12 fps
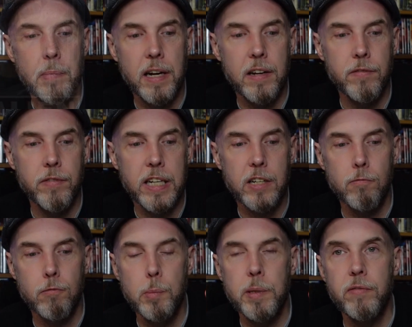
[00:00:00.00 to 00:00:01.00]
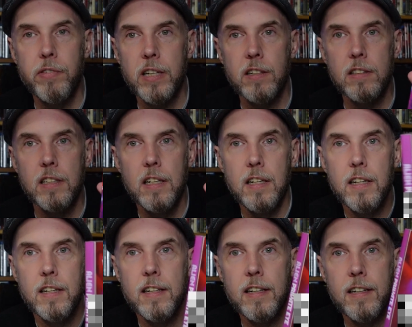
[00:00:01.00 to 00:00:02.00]
by Vic Rubenfeld.
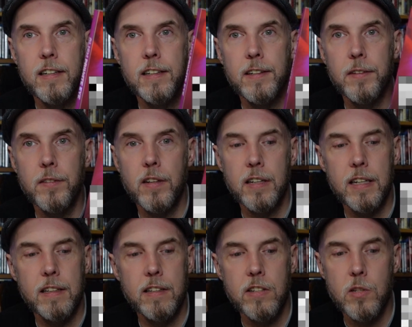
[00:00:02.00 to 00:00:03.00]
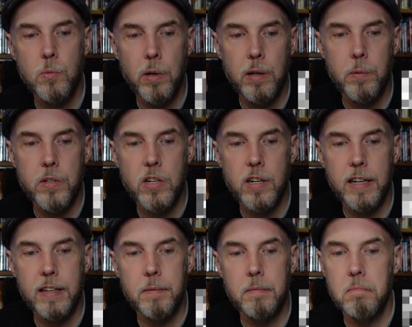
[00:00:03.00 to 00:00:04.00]
Uh, again, this is one which
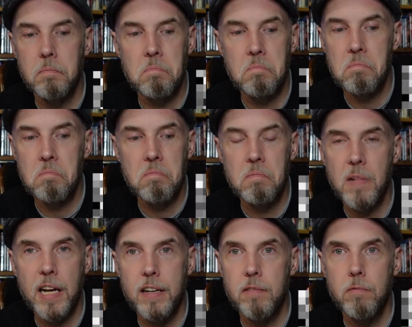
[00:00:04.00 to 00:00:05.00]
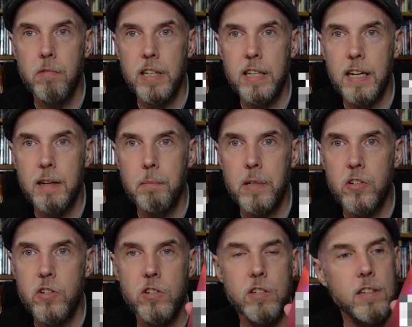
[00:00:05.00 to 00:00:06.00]
I had really not
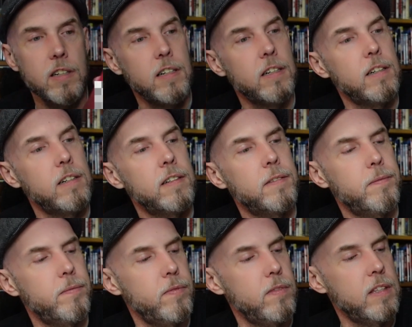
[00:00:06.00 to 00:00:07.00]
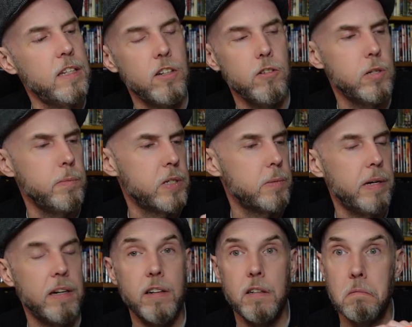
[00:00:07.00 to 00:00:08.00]
much, uh, didn't know too much
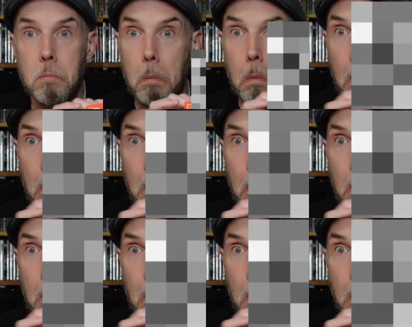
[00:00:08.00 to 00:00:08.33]
about it.